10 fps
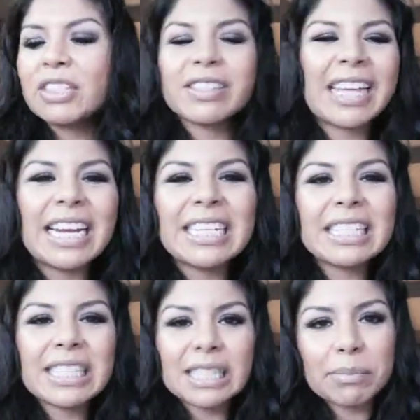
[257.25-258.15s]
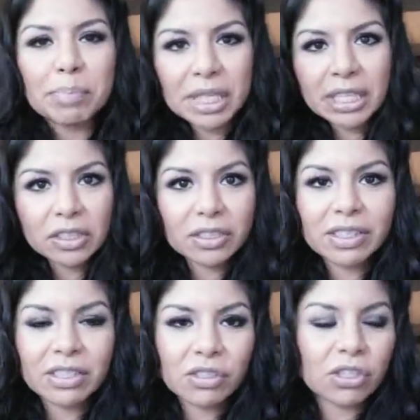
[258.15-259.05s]
it just kind of disappears
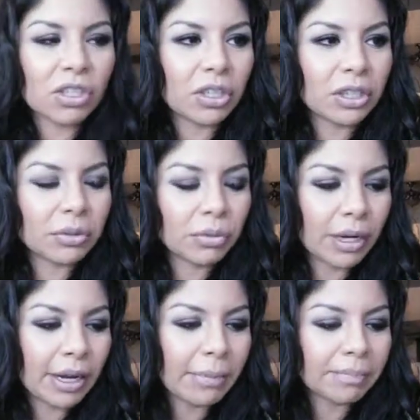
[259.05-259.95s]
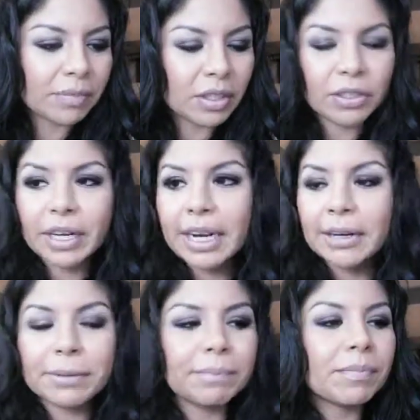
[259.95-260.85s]
into your hair.